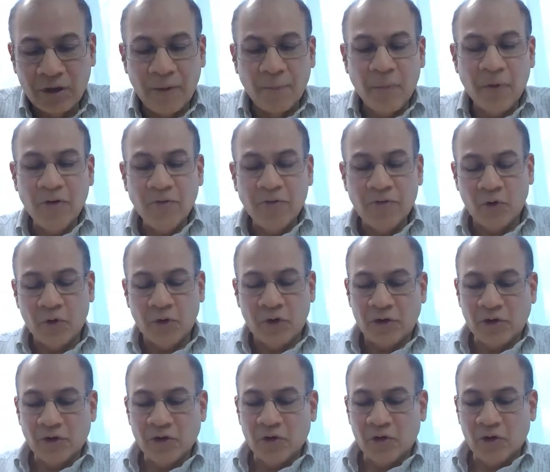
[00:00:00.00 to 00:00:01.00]
couple of
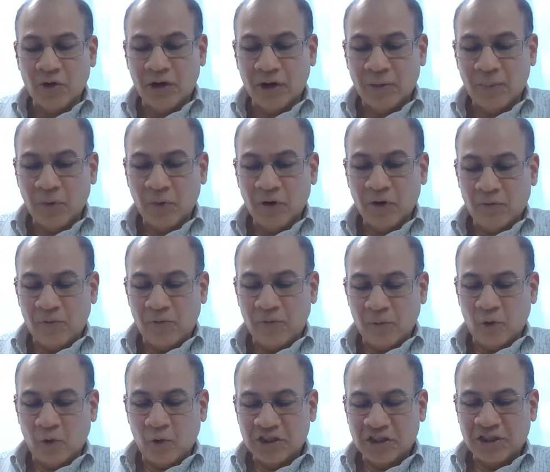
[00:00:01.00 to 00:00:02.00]

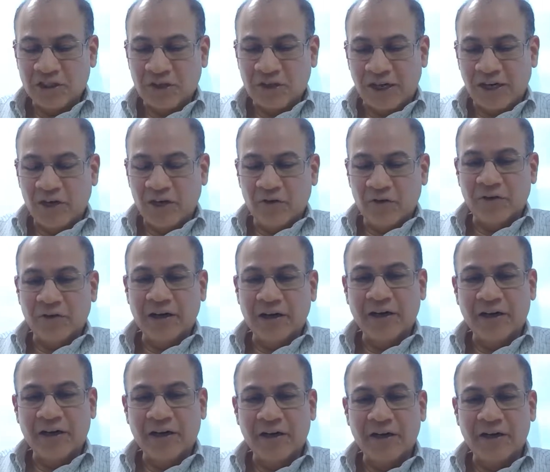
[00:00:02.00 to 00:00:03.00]
questions kind of
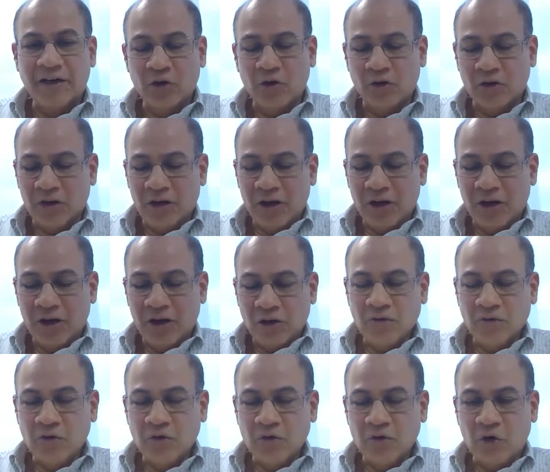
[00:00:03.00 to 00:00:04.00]
related.
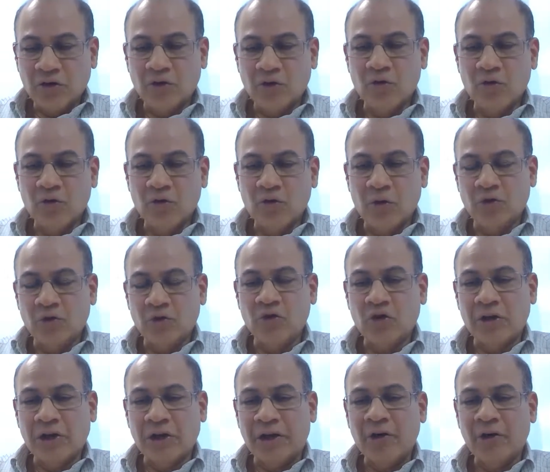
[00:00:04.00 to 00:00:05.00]
You've gone through, as
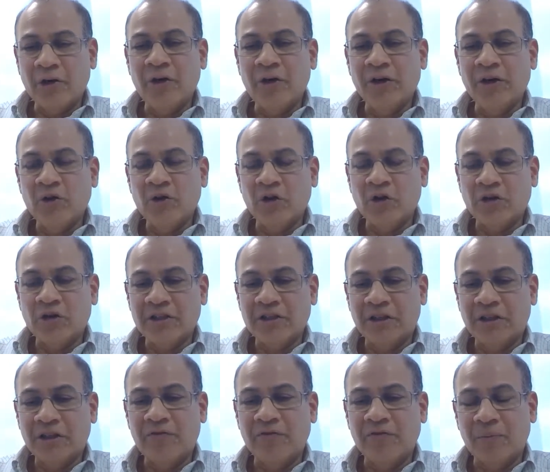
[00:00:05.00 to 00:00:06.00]
you alluded to
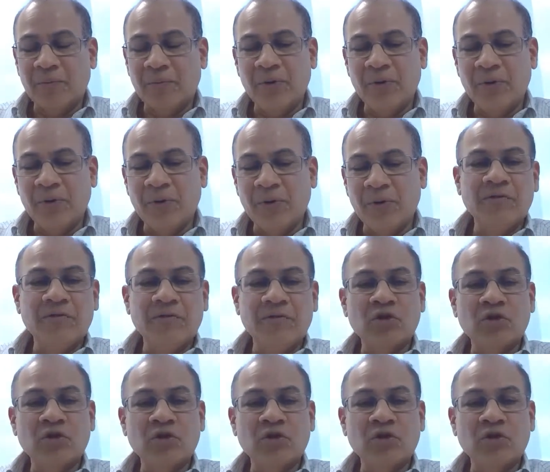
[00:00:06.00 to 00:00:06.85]
yourself, a period which was